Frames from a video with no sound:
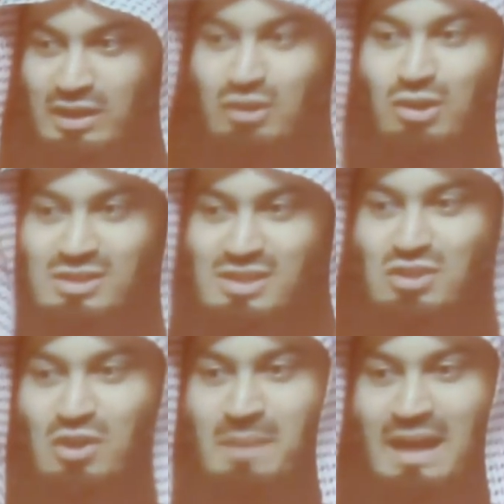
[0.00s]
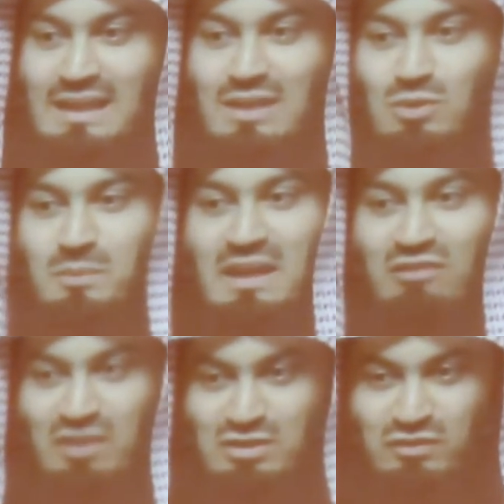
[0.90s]
crosses your mind, it will be in
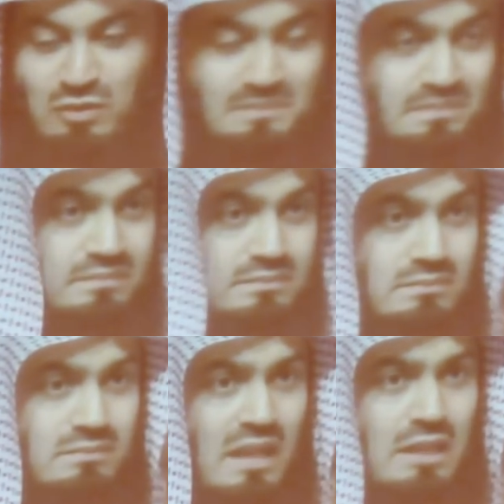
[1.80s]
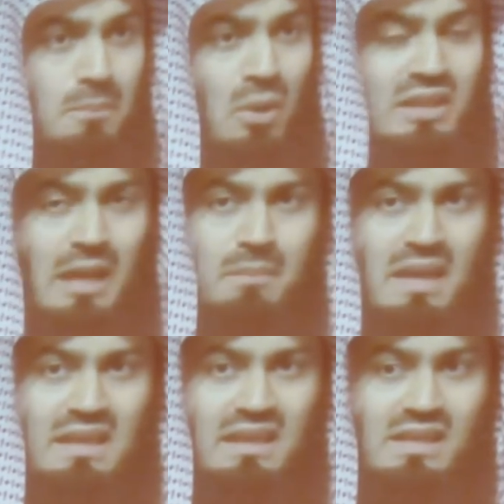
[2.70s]
front of you. The point I'm
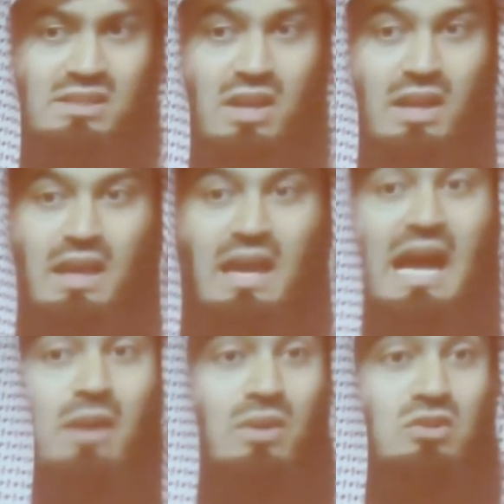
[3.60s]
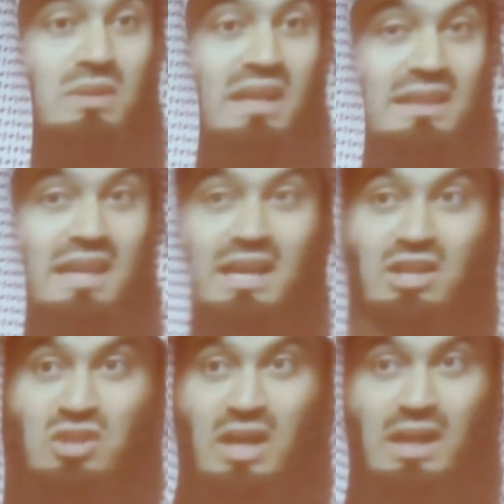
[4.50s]
making is, I want to get there, and inshallah